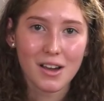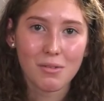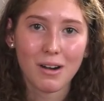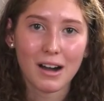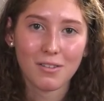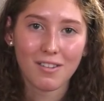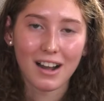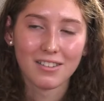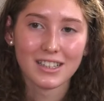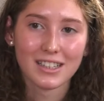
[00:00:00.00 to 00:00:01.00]

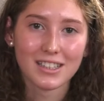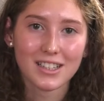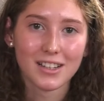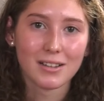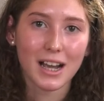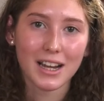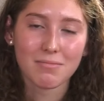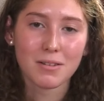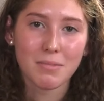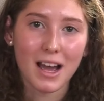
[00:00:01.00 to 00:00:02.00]
well-rounded to kind of
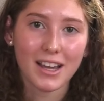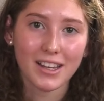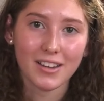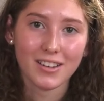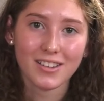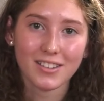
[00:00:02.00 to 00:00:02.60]
prepare you.